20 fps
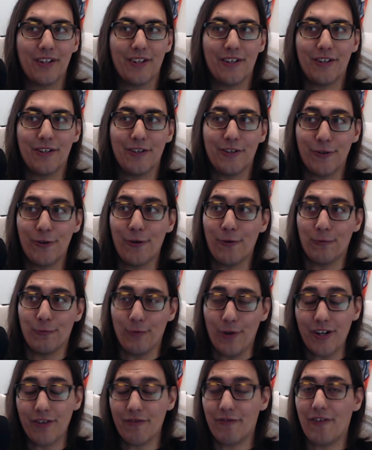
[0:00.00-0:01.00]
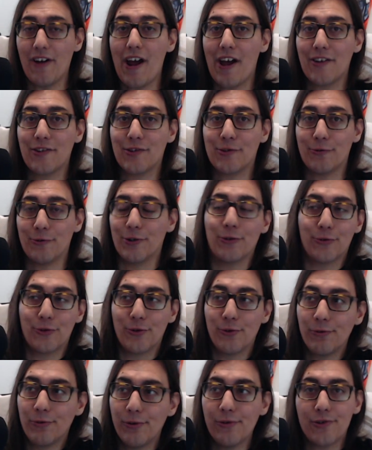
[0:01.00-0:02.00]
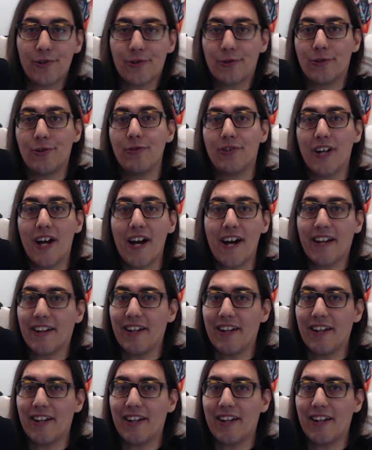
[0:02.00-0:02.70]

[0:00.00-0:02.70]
running fast or you're too loose, you're too tight.